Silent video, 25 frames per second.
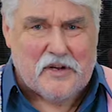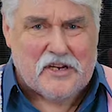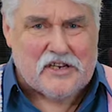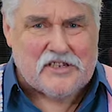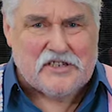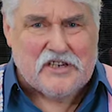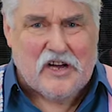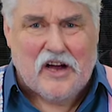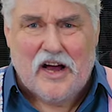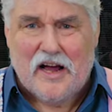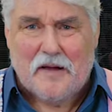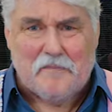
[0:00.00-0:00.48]
bit
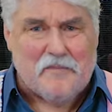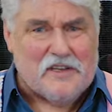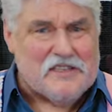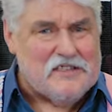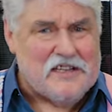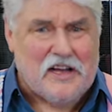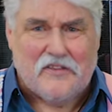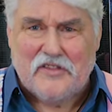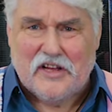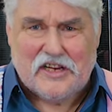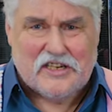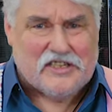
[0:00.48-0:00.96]
of time.
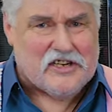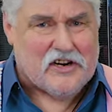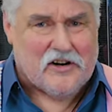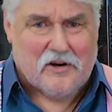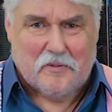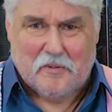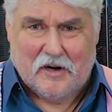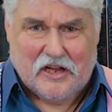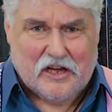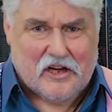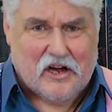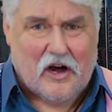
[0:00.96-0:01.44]
There's nothing
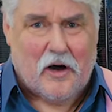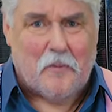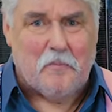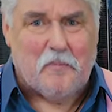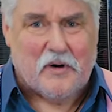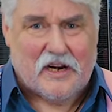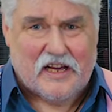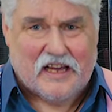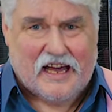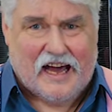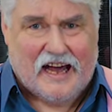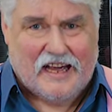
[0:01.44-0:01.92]
terribly
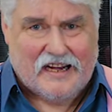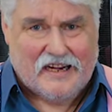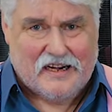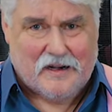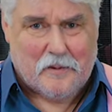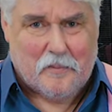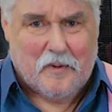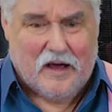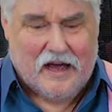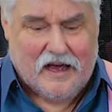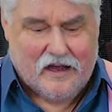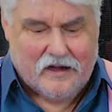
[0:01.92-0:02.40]

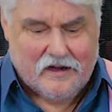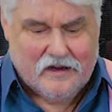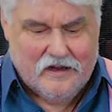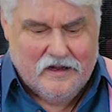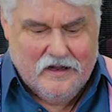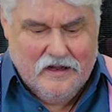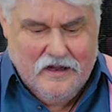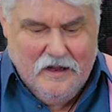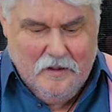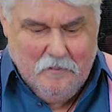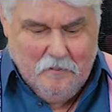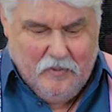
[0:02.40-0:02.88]
complicated about,
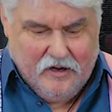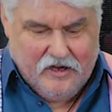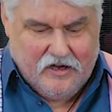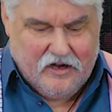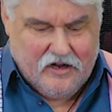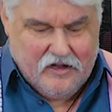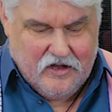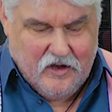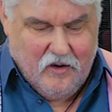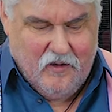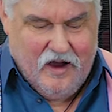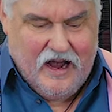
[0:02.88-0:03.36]
but
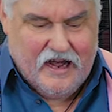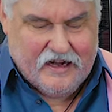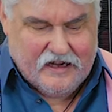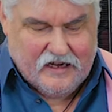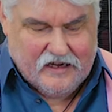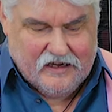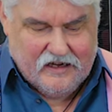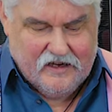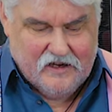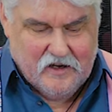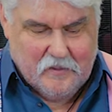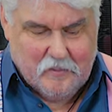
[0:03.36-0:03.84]
you add
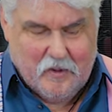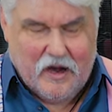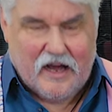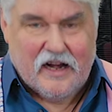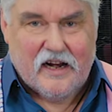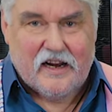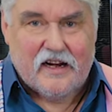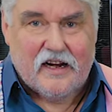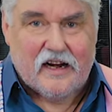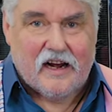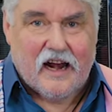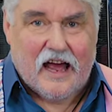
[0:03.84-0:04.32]
it little by
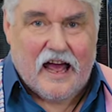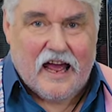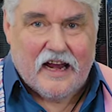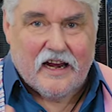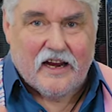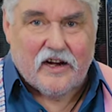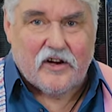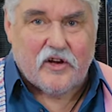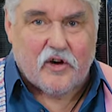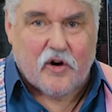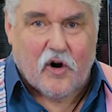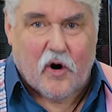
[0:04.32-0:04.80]
little
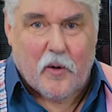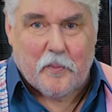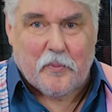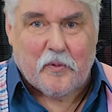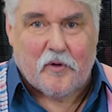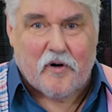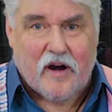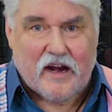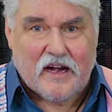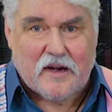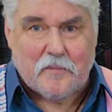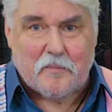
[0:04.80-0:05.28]
and
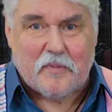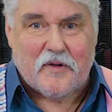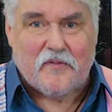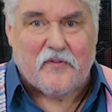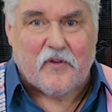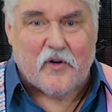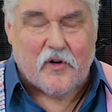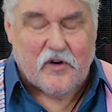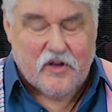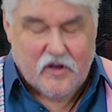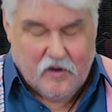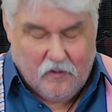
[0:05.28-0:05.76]
incorporate it
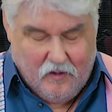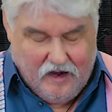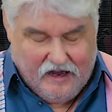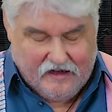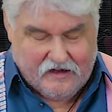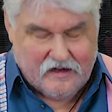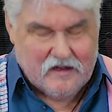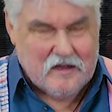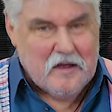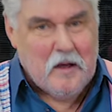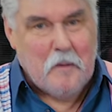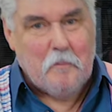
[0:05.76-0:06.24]
before you
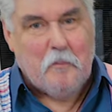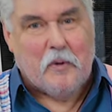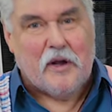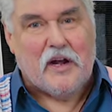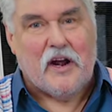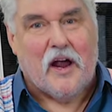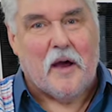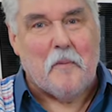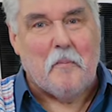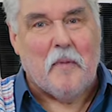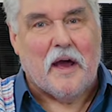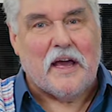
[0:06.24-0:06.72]
add. A
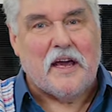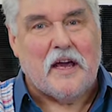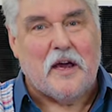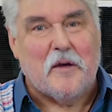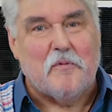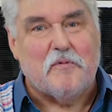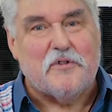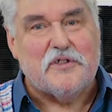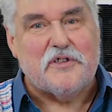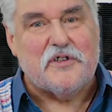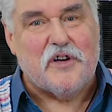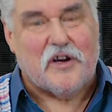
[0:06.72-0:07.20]
bit like
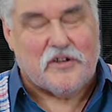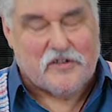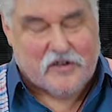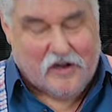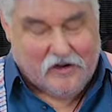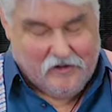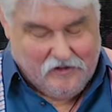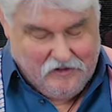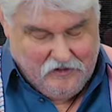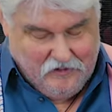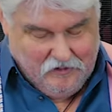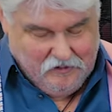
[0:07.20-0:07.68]
making
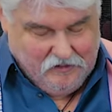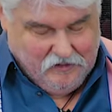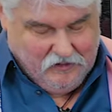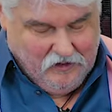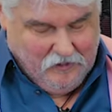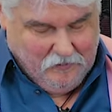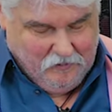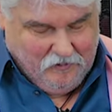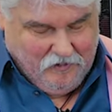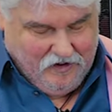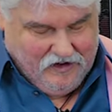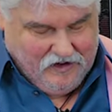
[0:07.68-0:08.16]
risotto. You
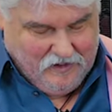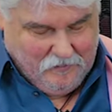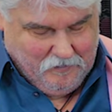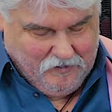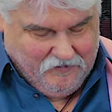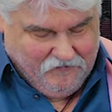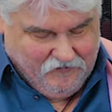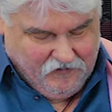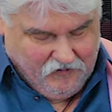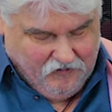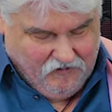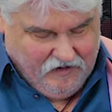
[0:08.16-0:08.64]
incorporate it
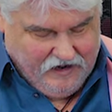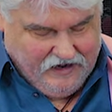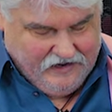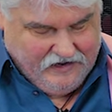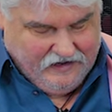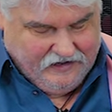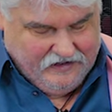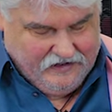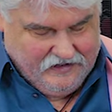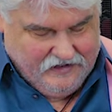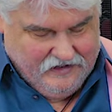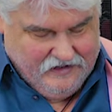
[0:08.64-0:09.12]
before
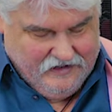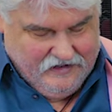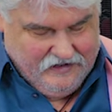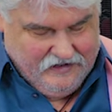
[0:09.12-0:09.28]
adding